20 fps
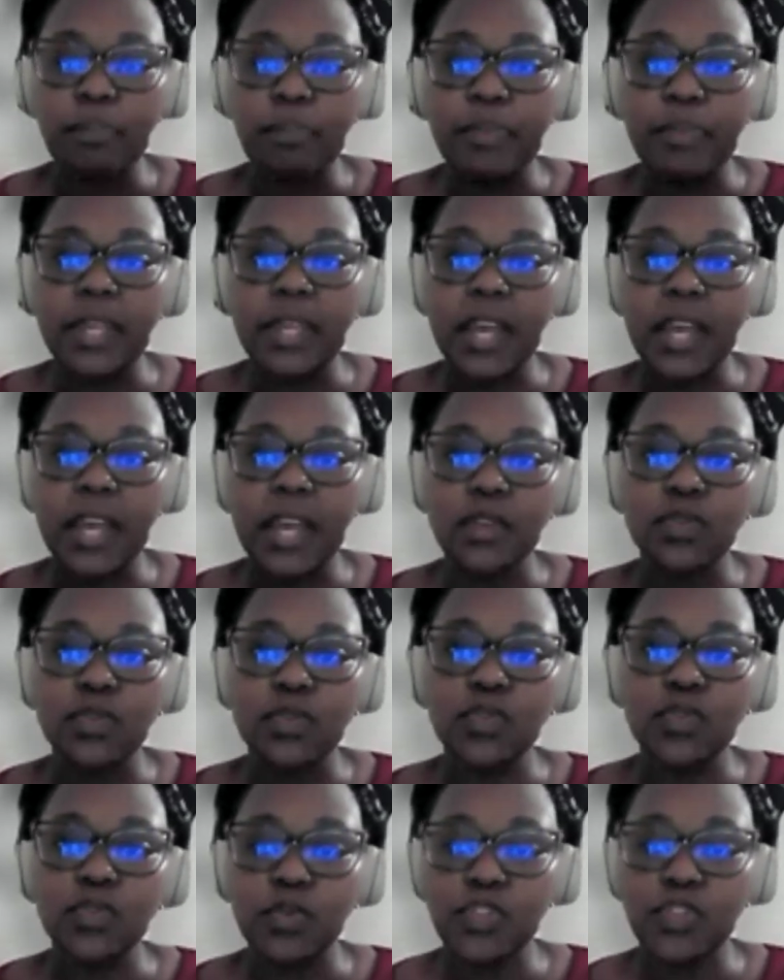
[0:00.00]
be a
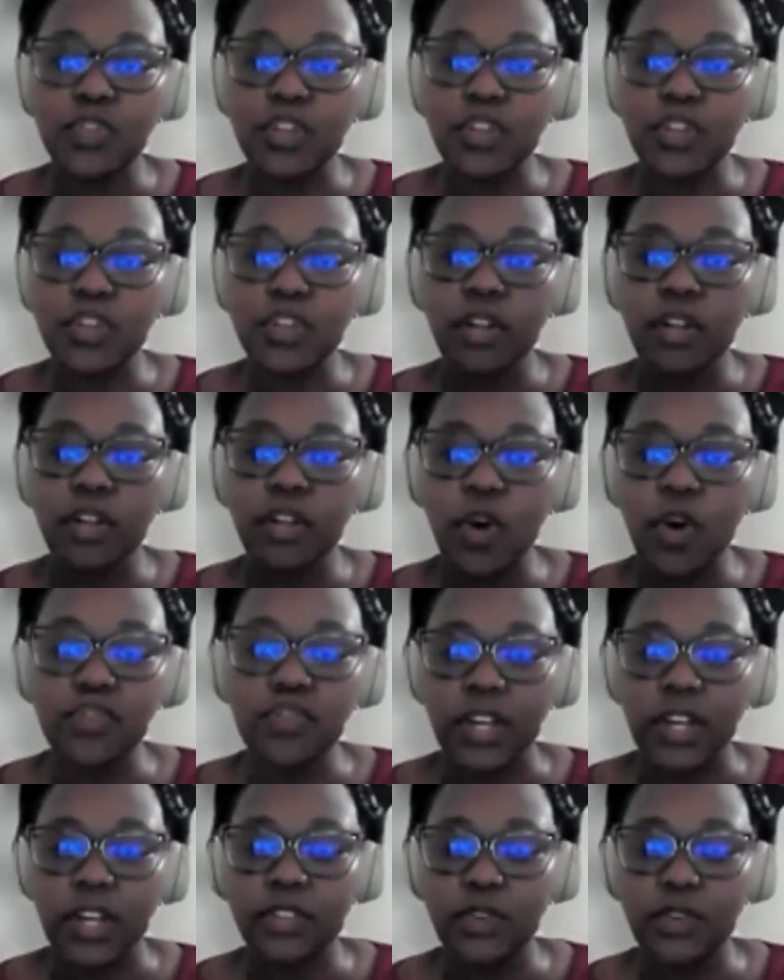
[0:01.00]
social
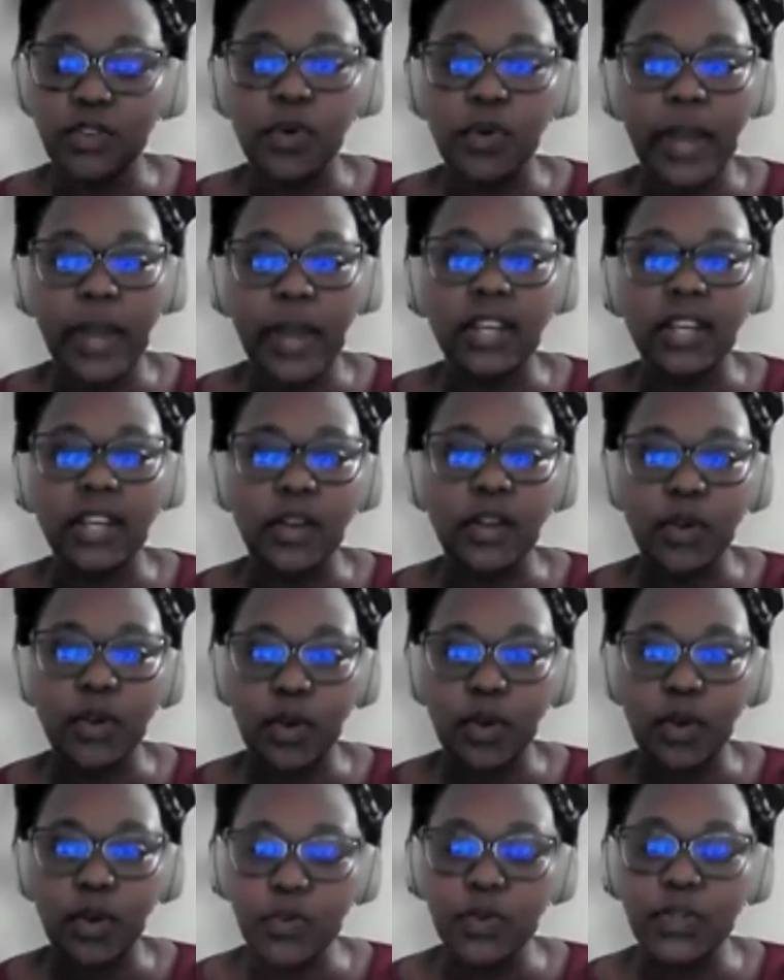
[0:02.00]
construct, and
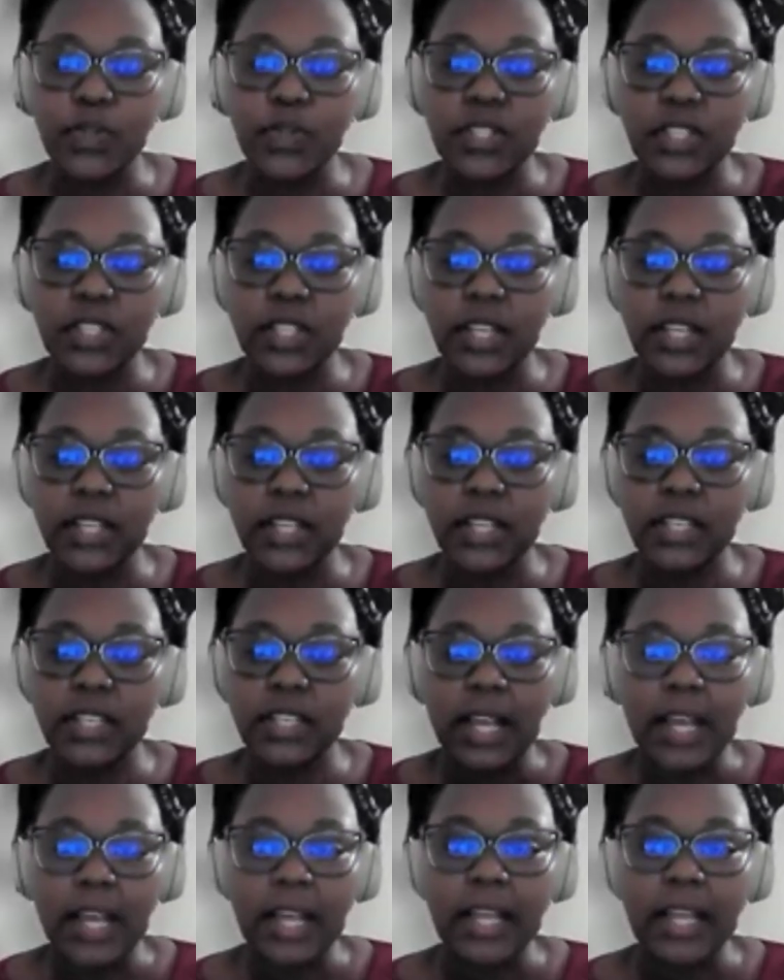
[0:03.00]
included